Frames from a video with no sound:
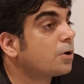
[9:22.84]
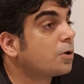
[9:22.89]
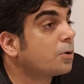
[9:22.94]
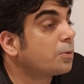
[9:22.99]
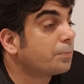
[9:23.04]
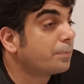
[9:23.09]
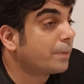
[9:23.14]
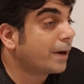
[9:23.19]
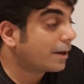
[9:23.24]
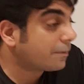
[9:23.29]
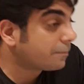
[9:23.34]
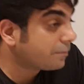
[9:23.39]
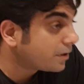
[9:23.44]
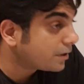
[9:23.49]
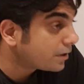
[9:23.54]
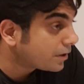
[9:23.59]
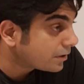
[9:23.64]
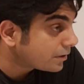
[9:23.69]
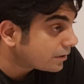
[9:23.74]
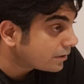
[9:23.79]
or
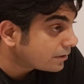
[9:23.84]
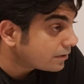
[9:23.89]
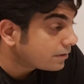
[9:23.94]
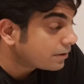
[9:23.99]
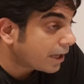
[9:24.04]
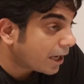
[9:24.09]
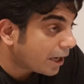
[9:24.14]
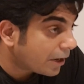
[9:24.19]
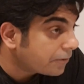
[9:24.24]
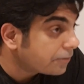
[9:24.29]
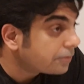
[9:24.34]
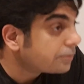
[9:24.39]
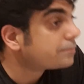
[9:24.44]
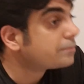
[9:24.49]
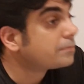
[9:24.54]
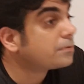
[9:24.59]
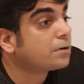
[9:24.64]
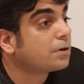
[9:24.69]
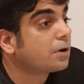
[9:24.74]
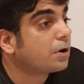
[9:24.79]
badminton now
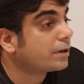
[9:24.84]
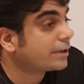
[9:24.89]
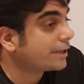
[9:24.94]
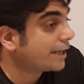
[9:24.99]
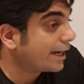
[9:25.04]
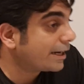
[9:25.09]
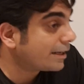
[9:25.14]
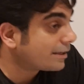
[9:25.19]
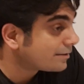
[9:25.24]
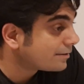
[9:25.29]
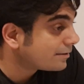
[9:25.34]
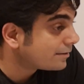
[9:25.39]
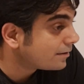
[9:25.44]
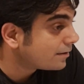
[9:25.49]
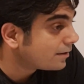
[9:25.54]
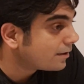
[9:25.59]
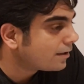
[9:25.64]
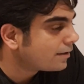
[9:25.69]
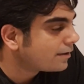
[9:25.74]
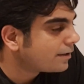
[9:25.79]
or tennis,
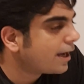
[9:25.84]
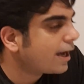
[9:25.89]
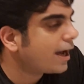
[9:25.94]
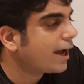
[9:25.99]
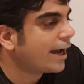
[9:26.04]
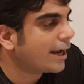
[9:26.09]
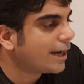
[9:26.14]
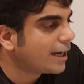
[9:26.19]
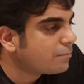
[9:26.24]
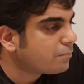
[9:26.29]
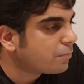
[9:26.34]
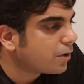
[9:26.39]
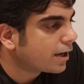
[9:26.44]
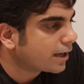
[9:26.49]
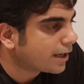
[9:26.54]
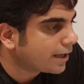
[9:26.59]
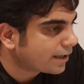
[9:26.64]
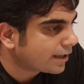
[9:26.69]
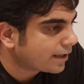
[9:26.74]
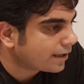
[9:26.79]
they are highly
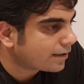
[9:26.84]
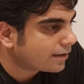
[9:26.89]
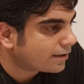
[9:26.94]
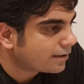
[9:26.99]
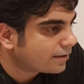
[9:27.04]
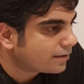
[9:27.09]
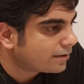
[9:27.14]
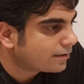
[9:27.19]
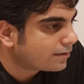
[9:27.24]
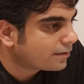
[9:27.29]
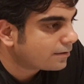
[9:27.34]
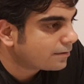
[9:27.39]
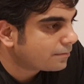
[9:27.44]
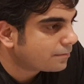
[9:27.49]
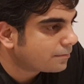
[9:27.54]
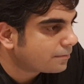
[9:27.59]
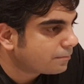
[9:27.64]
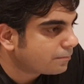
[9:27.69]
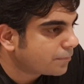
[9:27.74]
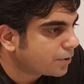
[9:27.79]
marketed
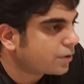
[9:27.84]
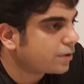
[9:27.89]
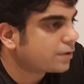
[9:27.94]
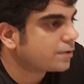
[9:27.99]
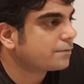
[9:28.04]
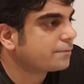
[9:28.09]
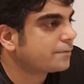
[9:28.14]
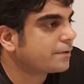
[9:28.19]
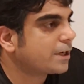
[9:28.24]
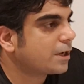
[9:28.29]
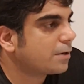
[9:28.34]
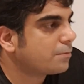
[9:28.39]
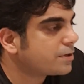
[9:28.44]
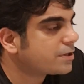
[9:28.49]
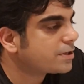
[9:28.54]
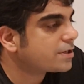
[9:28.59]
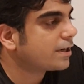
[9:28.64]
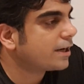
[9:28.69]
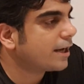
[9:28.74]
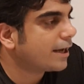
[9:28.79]
because of the
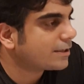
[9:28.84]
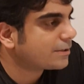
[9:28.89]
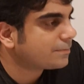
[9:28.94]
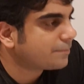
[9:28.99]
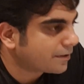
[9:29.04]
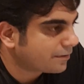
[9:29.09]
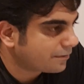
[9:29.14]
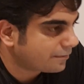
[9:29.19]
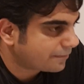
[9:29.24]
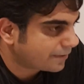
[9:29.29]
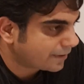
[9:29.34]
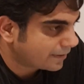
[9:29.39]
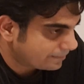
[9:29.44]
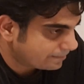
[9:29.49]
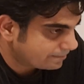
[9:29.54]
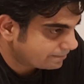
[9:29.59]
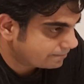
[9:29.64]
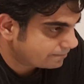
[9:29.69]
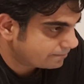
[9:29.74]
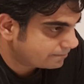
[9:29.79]
commercial aspect of it.
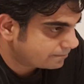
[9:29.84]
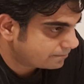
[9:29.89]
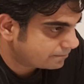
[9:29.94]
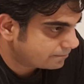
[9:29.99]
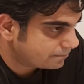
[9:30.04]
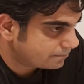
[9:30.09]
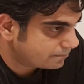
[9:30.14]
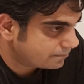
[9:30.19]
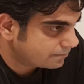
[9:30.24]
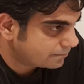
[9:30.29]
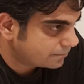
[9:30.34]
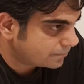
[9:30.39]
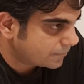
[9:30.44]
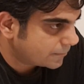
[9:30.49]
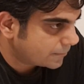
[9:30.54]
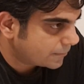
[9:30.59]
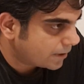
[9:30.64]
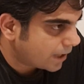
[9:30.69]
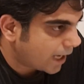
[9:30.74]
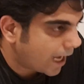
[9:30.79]

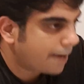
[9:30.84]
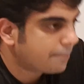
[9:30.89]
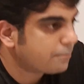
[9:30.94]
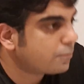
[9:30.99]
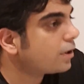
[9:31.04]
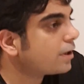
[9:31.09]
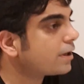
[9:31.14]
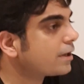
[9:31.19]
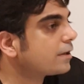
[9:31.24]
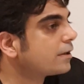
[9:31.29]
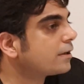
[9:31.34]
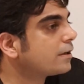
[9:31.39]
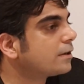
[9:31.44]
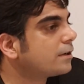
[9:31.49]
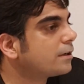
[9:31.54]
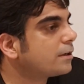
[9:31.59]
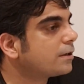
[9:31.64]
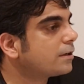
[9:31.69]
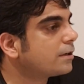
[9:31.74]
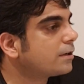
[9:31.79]
I am not
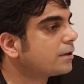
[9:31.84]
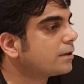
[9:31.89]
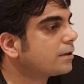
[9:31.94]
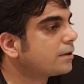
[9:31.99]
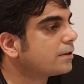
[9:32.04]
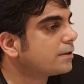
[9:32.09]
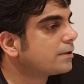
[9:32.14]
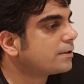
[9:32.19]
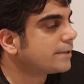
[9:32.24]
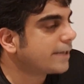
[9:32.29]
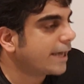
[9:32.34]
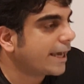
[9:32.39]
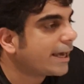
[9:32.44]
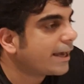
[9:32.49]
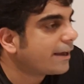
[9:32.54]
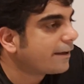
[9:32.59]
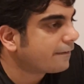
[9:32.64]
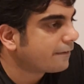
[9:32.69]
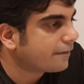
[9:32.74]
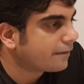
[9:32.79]

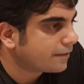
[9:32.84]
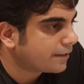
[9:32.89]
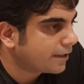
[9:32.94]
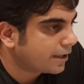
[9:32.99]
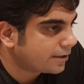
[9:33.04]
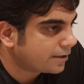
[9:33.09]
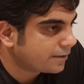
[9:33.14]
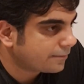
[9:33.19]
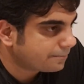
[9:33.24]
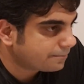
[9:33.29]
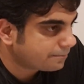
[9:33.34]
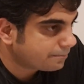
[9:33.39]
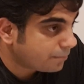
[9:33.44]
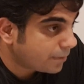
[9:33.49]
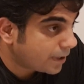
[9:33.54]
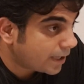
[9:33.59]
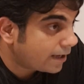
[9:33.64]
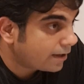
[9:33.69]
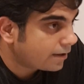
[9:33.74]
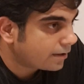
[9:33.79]
saying that the
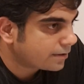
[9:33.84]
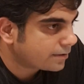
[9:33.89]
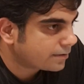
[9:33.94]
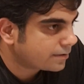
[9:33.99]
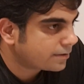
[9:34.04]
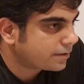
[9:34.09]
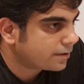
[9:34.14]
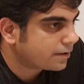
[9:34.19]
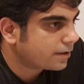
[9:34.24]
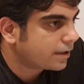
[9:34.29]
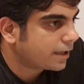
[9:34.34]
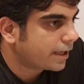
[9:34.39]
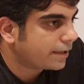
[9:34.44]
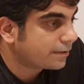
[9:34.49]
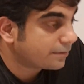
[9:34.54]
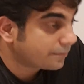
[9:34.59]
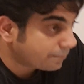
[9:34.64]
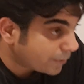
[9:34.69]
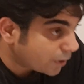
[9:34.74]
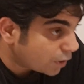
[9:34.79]
players
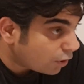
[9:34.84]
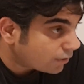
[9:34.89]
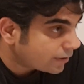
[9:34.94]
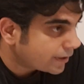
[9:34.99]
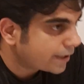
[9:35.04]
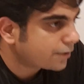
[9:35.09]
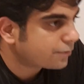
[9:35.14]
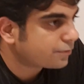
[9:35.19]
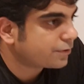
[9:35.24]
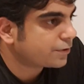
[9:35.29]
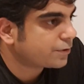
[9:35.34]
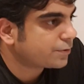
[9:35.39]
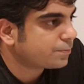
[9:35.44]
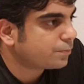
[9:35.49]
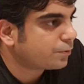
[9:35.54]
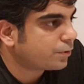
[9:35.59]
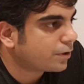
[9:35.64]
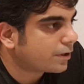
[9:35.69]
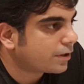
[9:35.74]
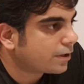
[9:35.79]
belonging to the
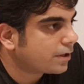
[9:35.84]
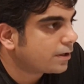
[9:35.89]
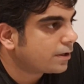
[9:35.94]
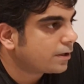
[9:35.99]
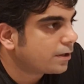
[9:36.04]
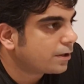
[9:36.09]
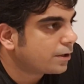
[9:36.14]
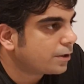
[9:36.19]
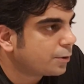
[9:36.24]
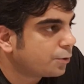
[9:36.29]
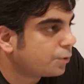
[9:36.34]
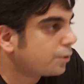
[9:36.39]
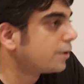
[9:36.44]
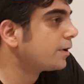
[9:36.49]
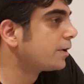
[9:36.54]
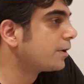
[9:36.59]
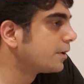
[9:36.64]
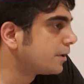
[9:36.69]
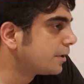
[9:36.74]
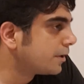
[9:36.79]
sport
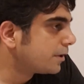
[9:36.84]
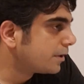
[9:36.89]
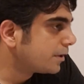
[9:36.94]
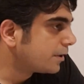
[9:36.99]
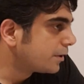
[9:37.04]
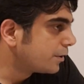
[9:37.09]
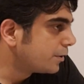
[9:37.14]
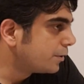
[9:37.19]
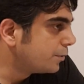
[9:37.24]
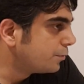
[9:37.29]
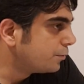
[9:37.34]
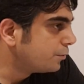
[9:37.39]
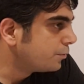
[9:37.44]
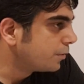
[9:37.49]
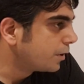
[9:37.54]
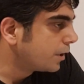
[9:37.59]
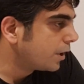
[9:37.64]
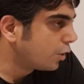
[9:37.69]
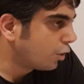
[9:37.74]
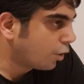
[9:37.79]
don't
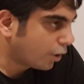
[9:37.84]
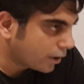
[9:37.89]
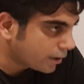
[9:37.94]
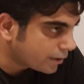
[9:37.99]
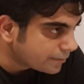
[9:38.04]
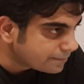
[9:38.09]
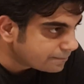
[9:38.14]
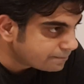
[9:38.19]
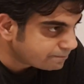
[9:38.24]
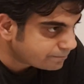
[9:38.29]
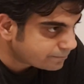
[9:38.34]
do a lot.